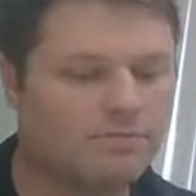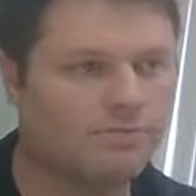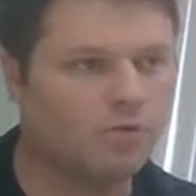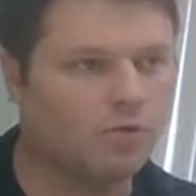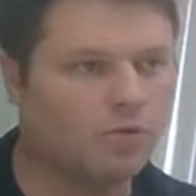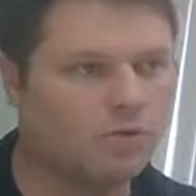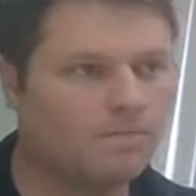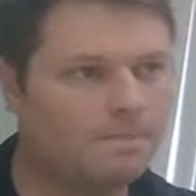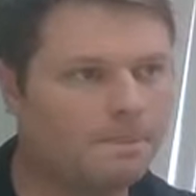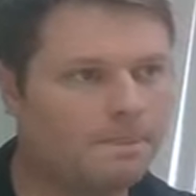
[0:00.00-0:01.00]
for
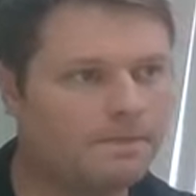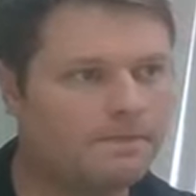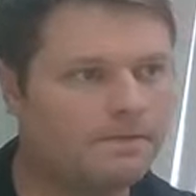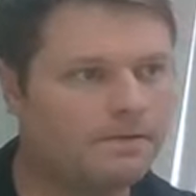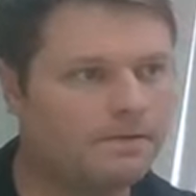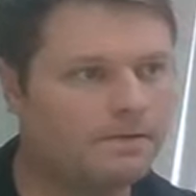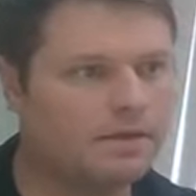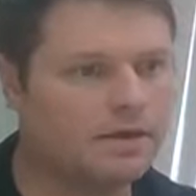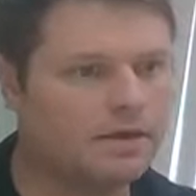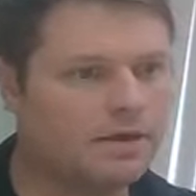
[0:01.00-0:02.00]

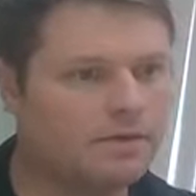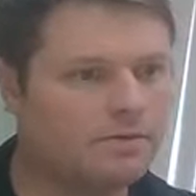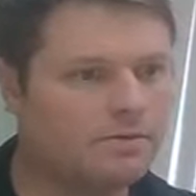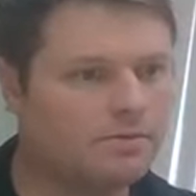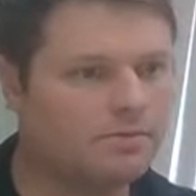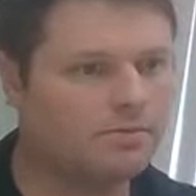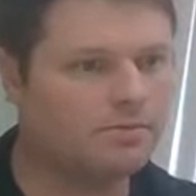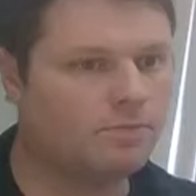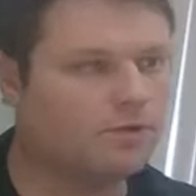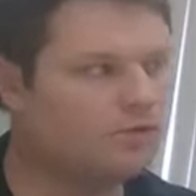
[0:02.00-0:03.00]
the
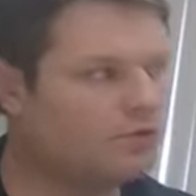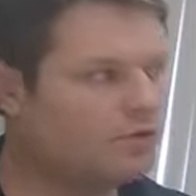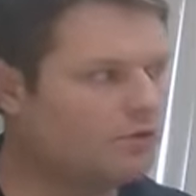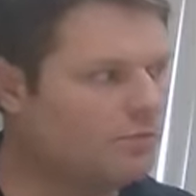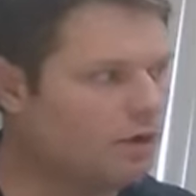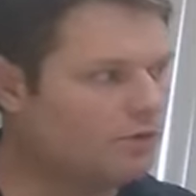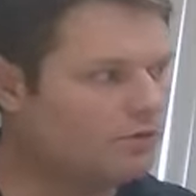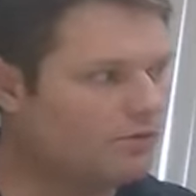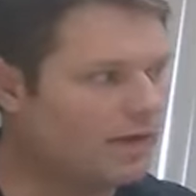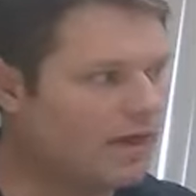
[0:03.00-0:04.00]
construction models
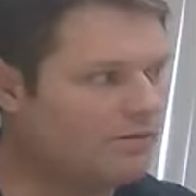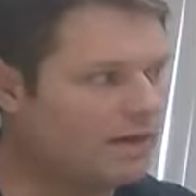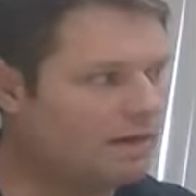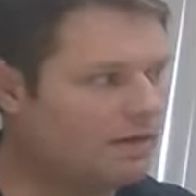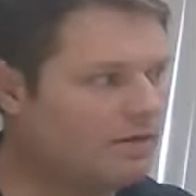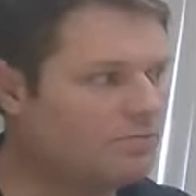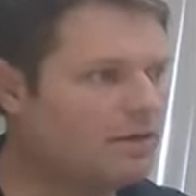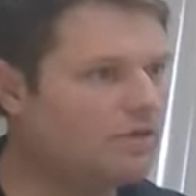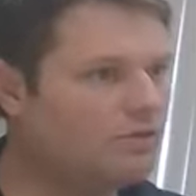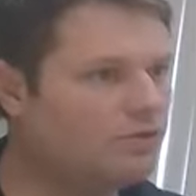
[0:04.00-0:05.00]
that we have nowadays,
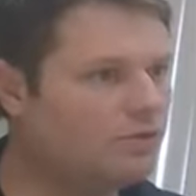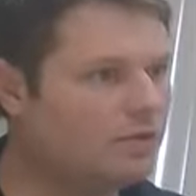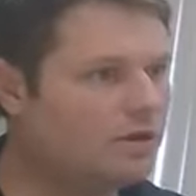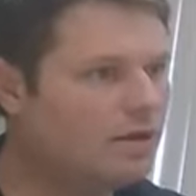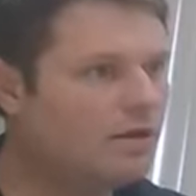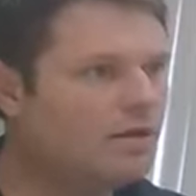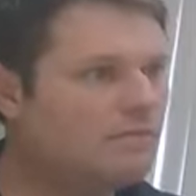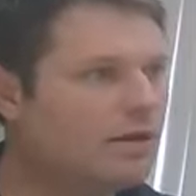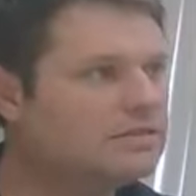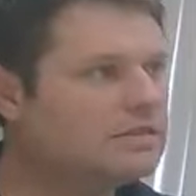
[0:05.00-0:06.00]
making sure that
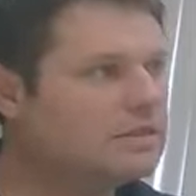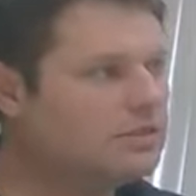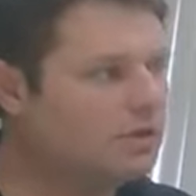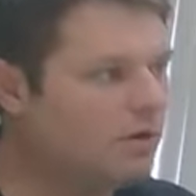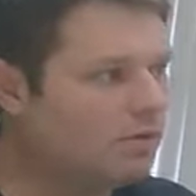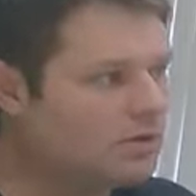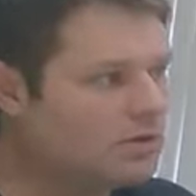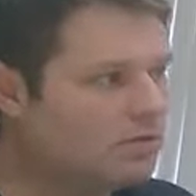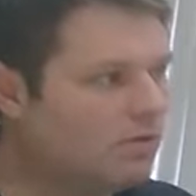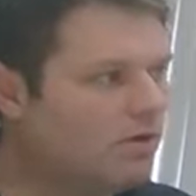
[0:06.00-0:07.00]
places that you go
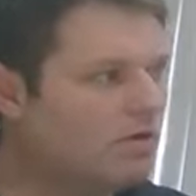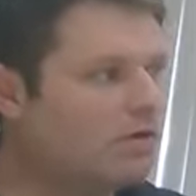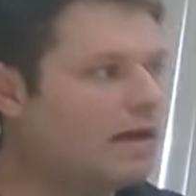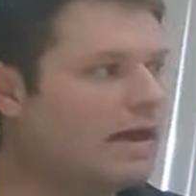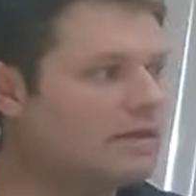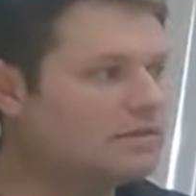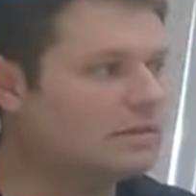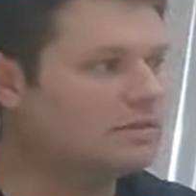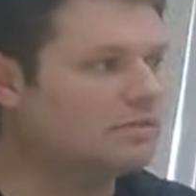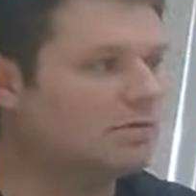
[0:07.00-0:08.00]
into are
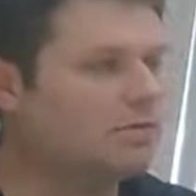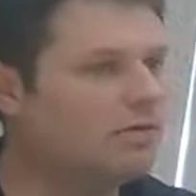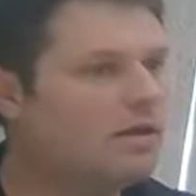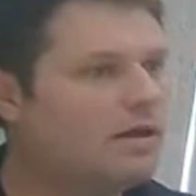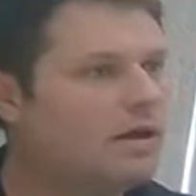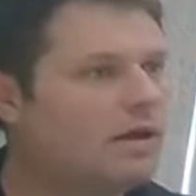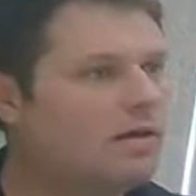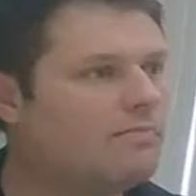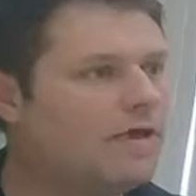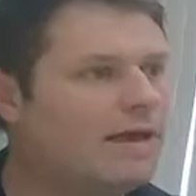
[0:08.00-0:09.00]
accessible,
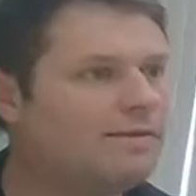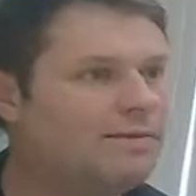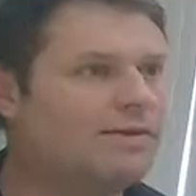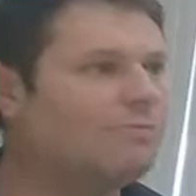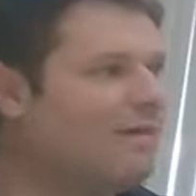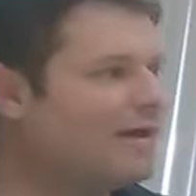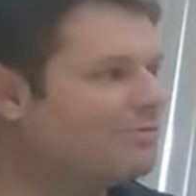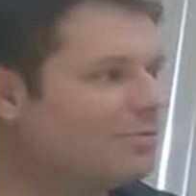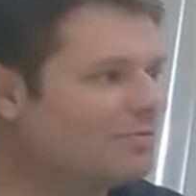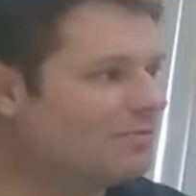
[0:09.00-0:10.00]
that
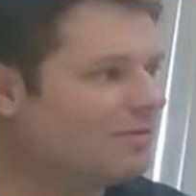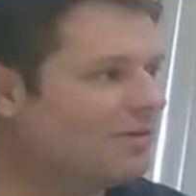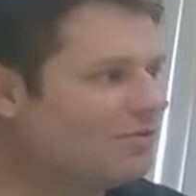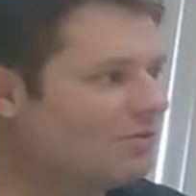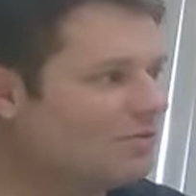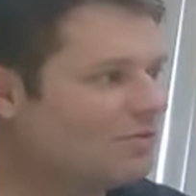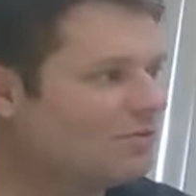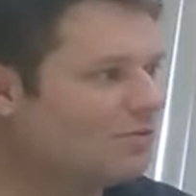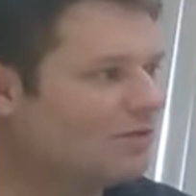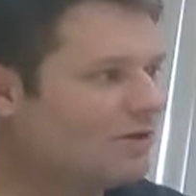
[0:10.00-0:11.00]
bathrooms meet a
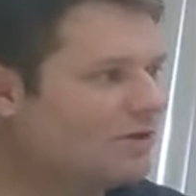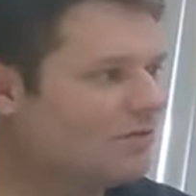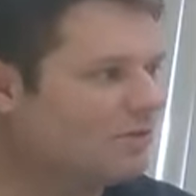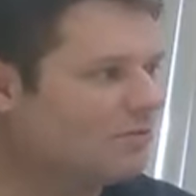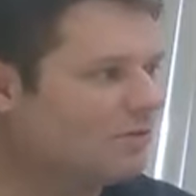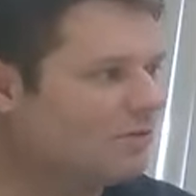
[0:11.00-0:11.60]
certain accessible